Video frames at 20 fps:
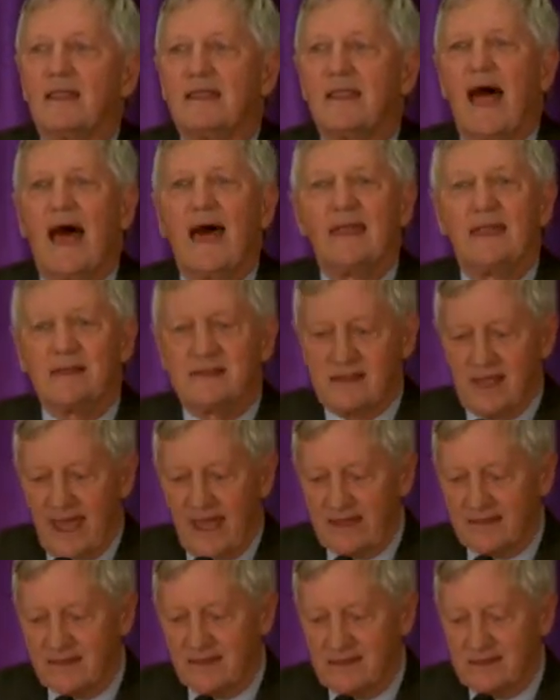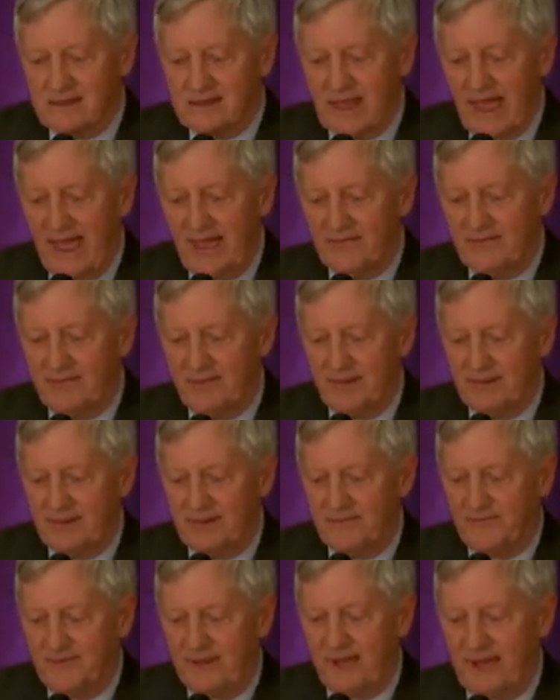Not exactly staff, but
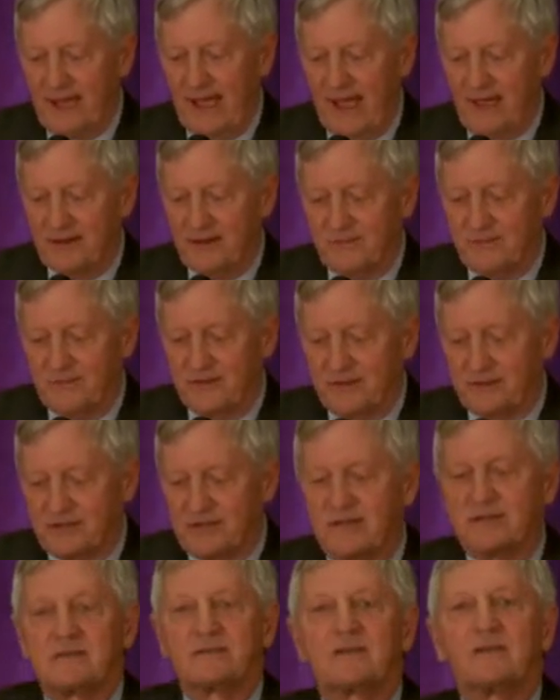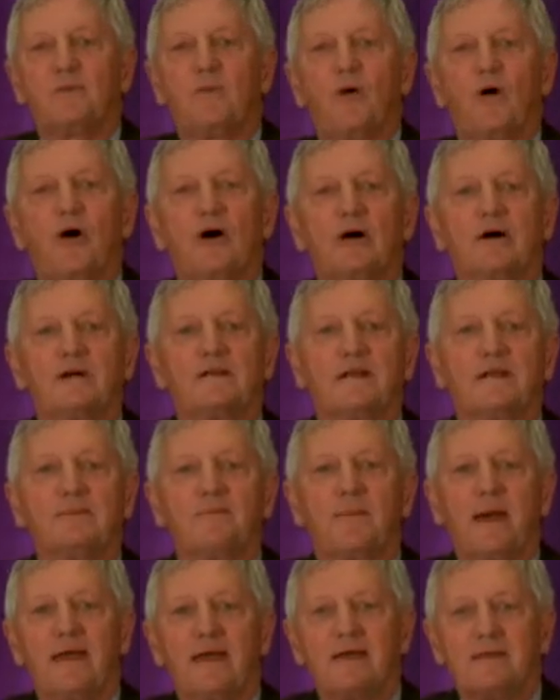the videographer, Justin Warren,
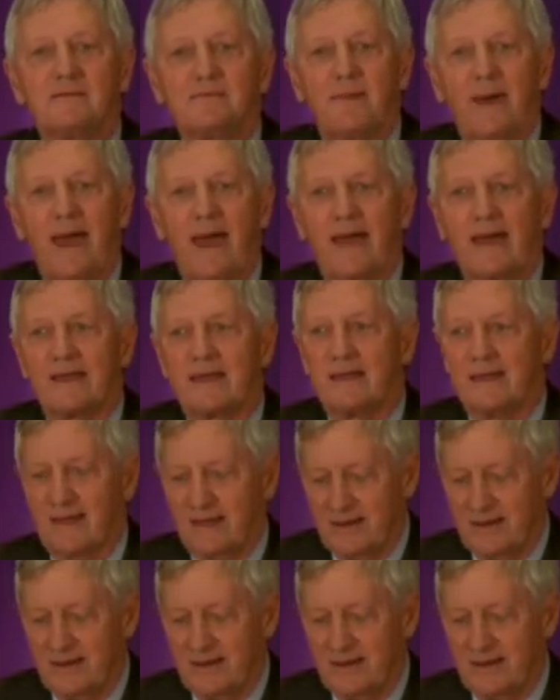is back